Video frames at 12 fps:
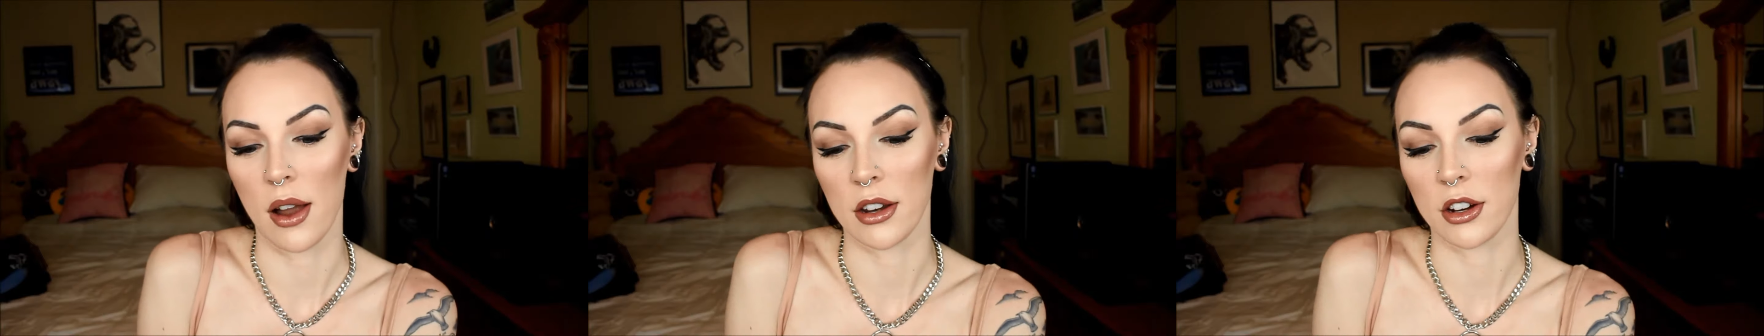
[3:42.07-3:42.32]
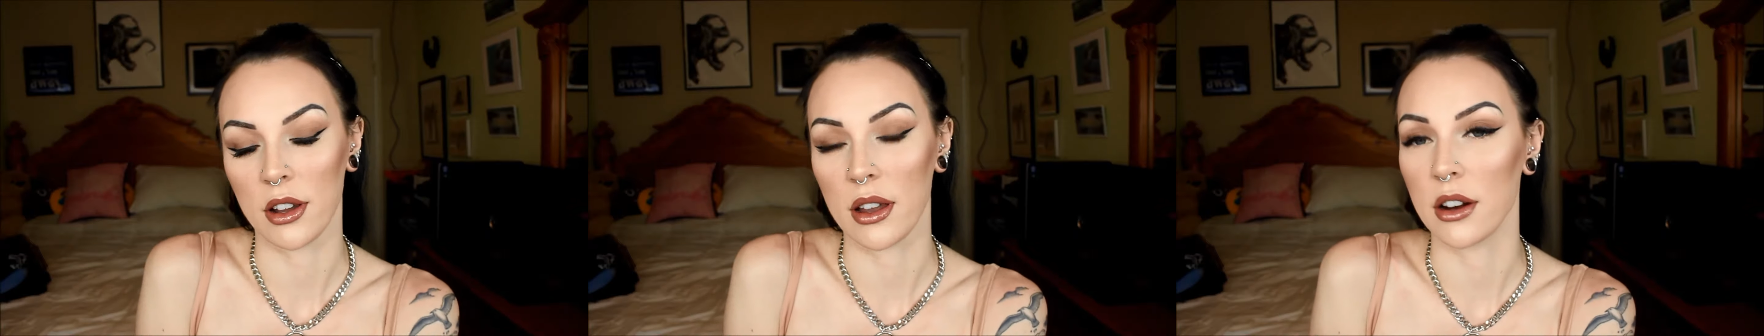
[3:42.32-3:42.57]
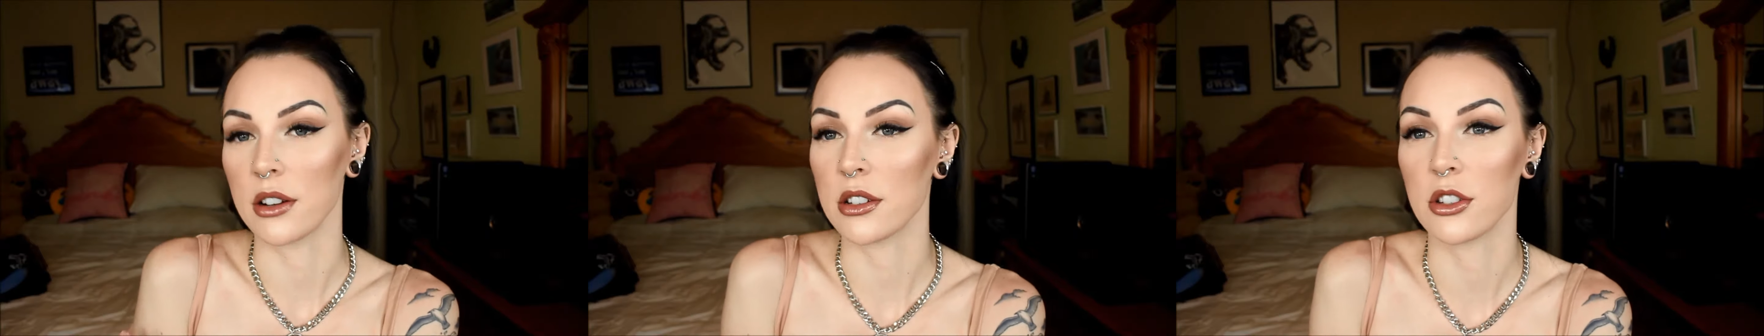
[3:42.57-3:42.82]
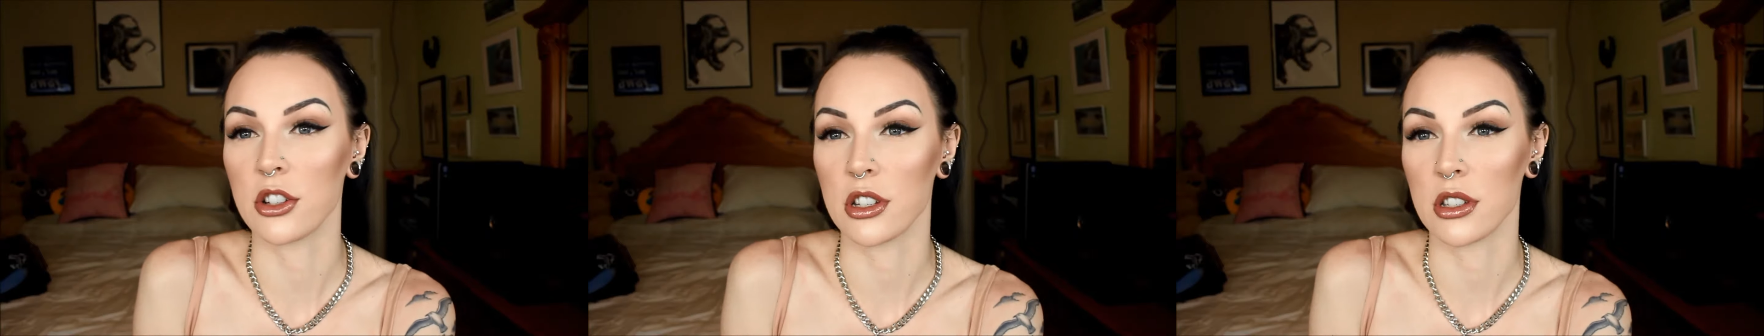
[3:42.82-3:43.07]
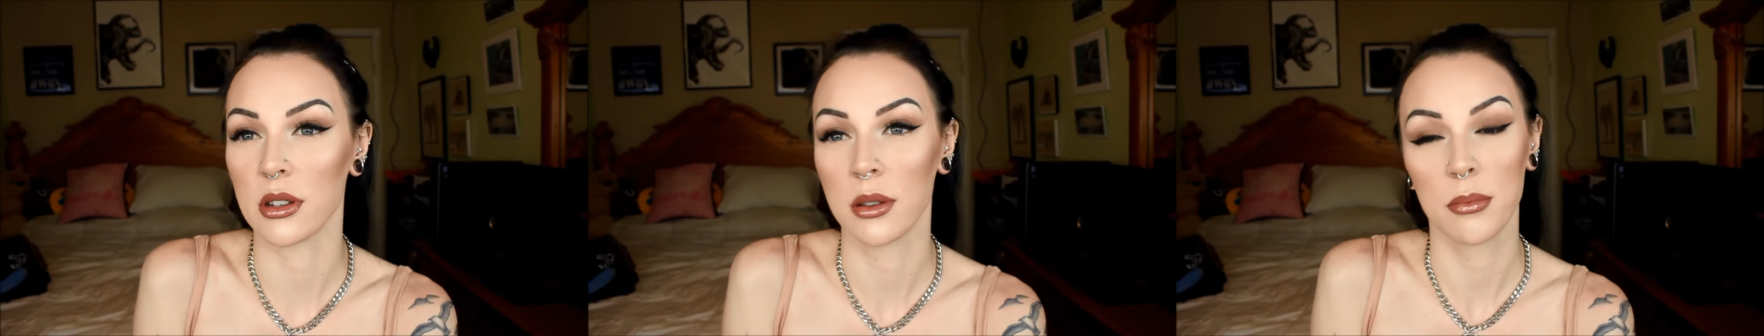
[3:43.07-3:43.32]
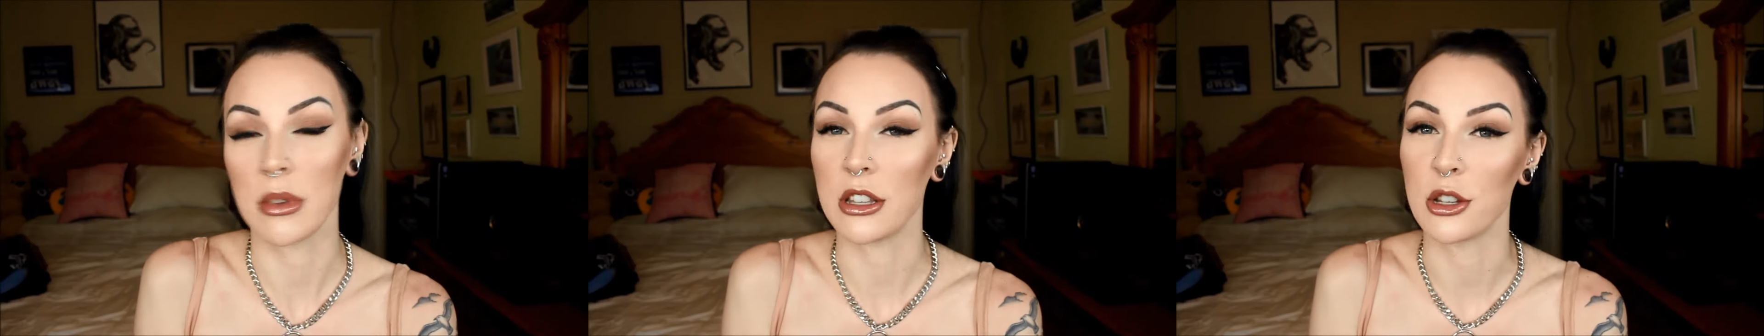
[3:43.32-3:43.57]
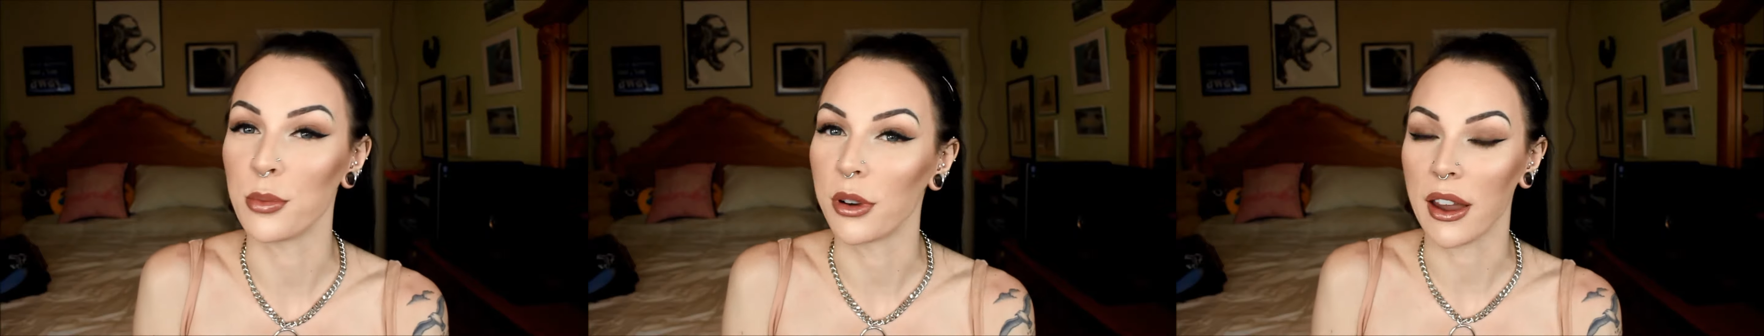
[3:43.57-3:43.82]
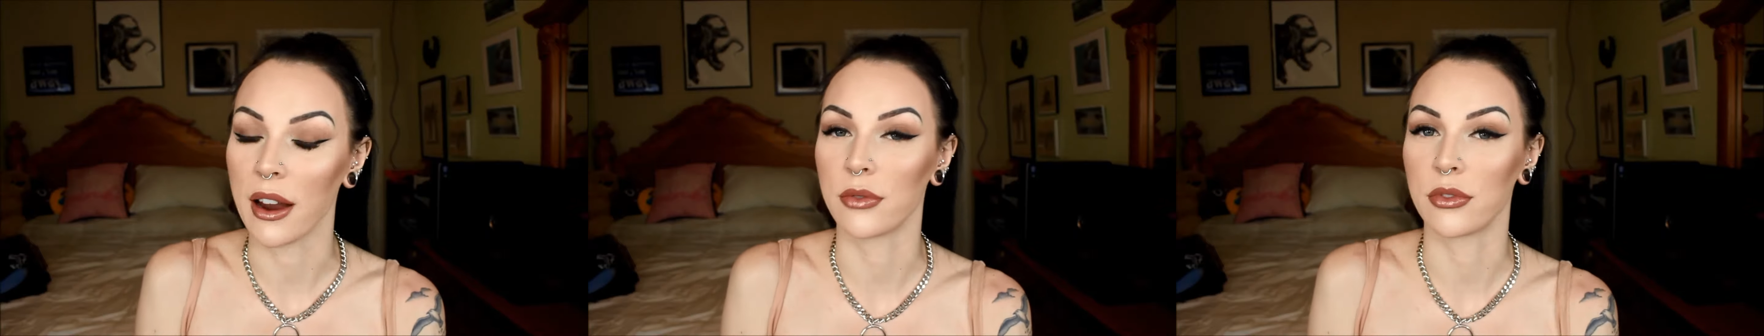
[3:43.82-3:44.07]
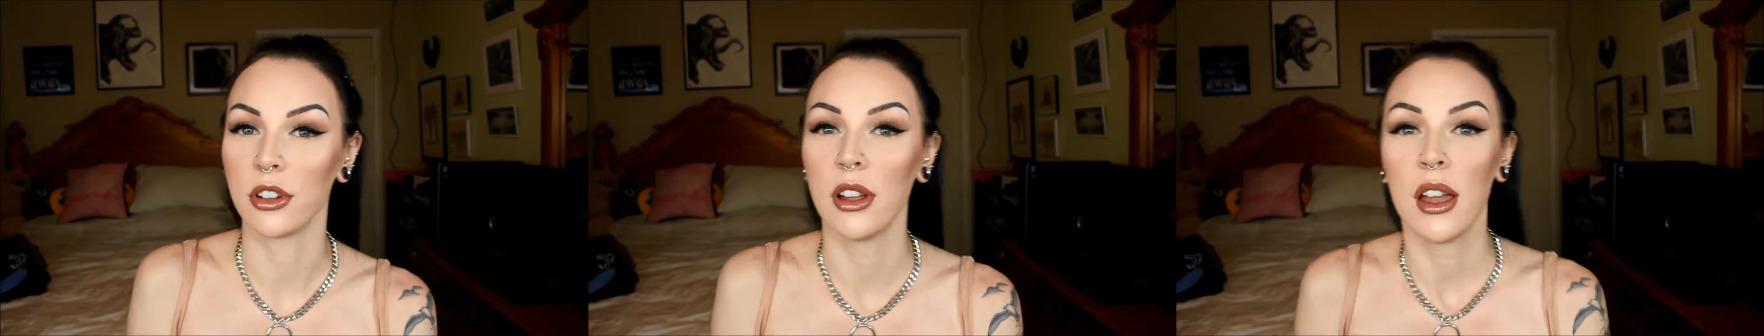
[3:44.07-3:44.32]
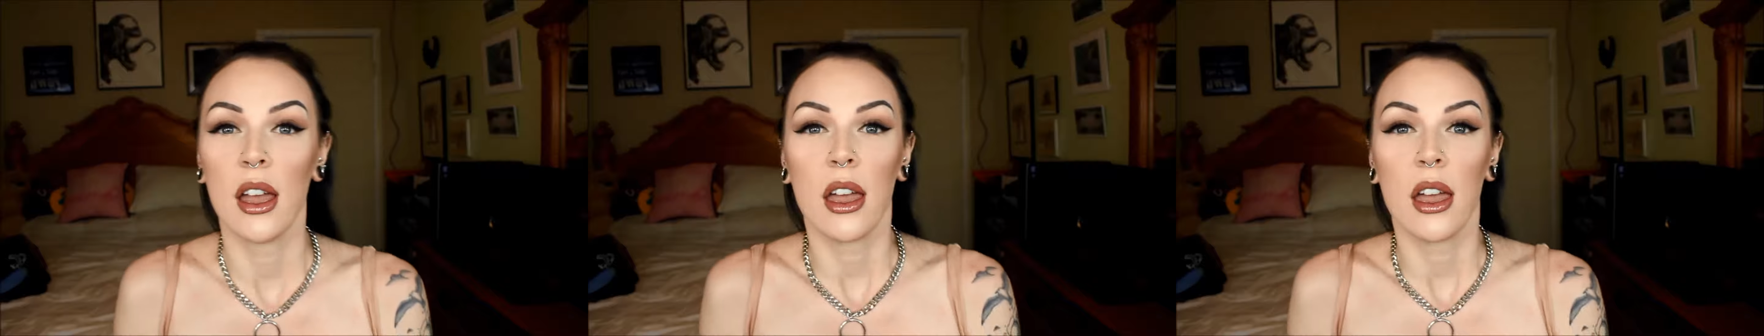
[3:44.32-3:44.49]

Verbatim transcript: on your ears just be super careful